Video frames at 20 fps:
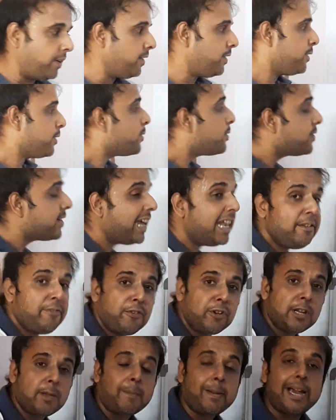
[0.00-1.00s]
So
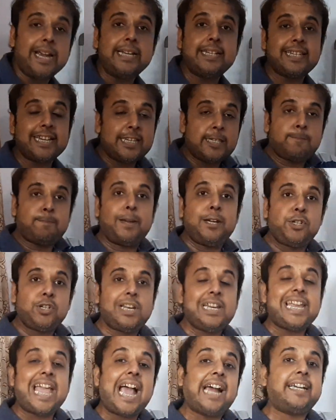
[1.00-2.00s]
sulfonamides
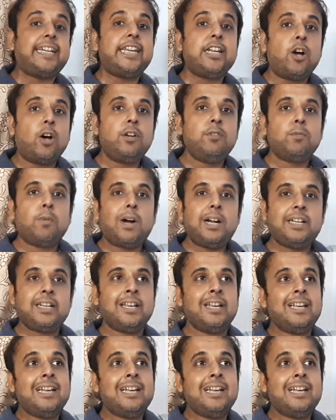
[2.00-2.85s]
especially acting on what?